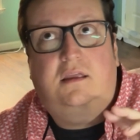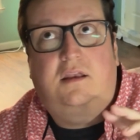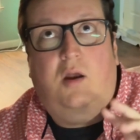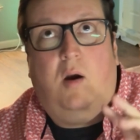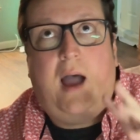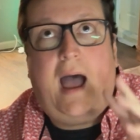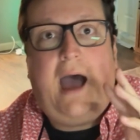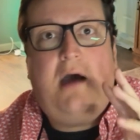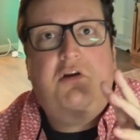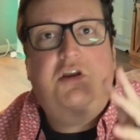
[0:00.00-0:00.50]

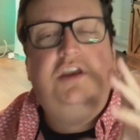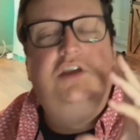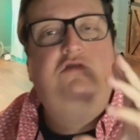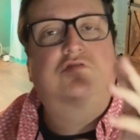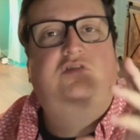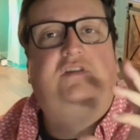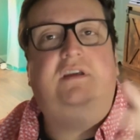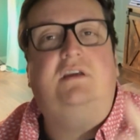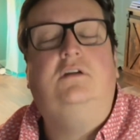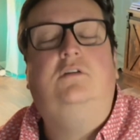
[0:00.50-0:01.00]
how do you
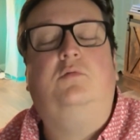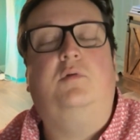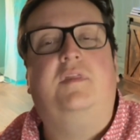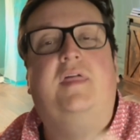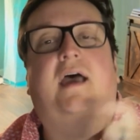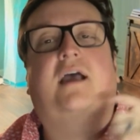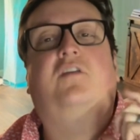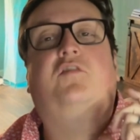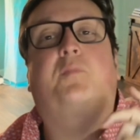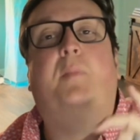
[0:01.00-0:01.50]
deal with
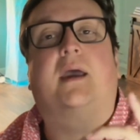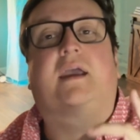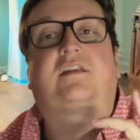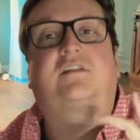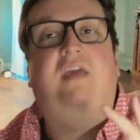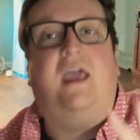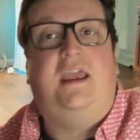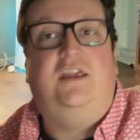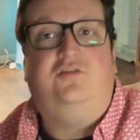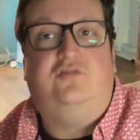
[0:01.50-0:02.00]

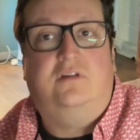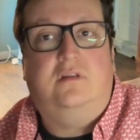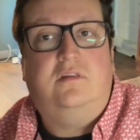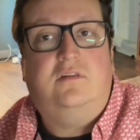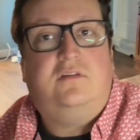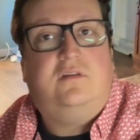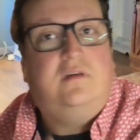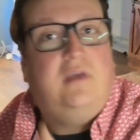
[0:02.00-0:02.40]
expectations?